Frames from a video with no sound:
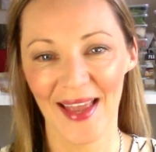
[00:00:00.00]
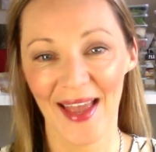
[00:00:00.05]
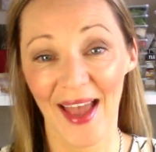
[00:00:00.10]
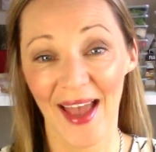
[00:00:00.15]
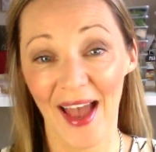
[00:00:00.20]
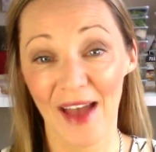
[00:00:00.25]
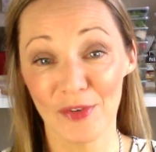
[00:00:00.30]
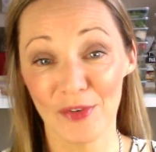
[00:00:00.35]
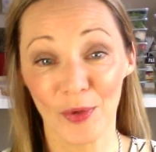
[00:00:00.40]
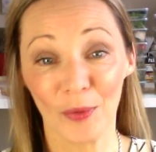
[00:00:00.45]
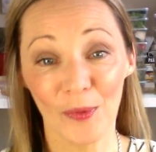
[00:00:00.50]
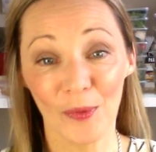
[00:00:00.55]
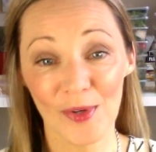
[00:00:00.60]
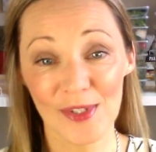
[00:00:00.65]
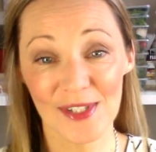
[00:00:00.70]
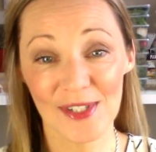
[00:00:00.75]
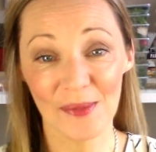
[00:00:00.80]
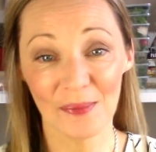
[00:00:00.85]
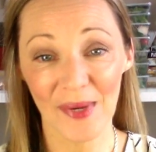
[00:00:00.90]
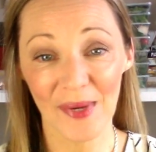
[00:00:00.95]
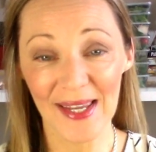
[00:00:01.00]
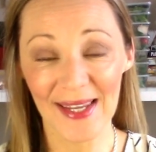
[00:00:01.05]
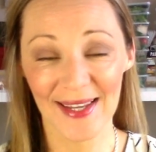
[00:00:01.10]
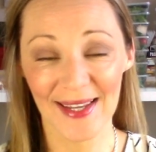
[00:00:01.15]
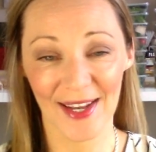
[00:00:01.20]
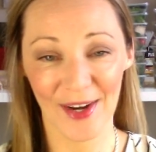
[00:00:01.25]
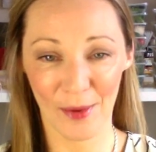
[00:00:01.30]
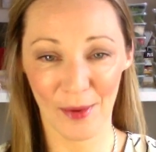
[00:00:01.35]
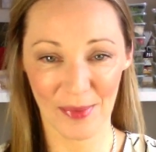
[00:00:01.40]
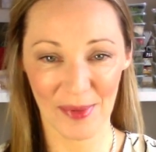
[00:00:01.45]
Have an awesome week,
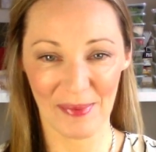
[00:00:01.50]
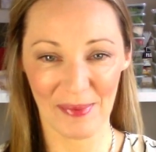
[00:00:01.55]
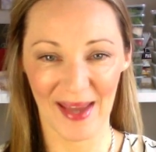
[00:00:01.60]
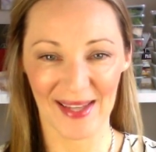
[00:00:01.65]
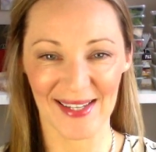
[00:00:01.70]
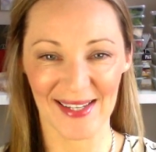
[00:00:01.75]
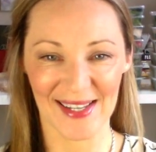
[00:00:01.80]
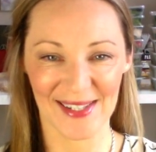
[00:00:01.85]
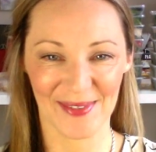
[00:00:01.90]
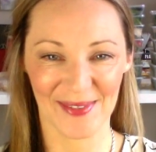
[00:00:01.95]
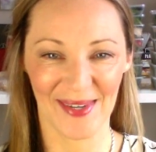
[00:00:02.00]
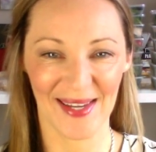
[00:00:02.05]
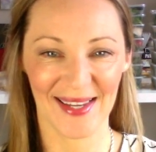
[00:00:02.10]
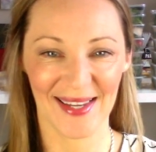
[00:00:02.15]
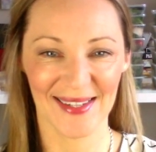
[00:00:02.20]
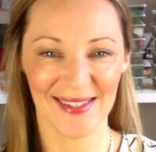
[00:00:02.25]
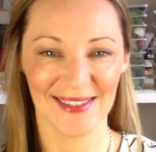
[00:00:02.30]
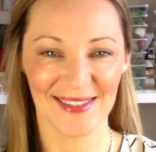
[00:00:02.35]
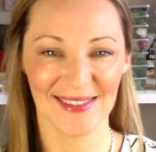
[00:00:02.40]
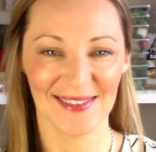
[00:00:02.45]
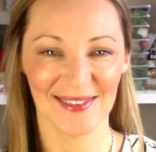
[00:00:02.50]
and I'll be back next week.